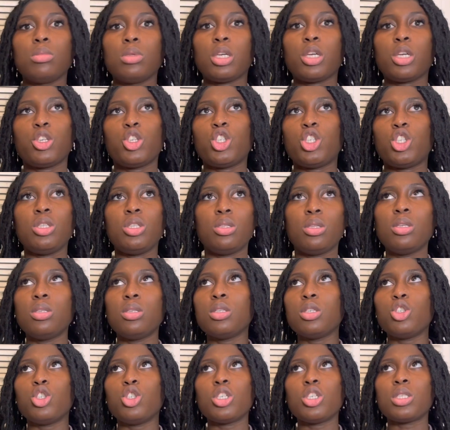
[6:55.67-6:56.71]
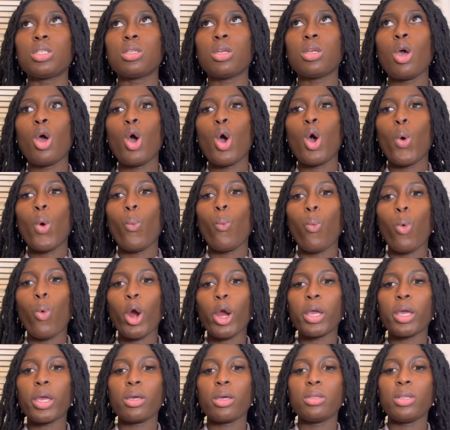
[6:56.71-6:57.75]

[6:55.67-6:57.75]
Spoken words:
because she doesn't just work,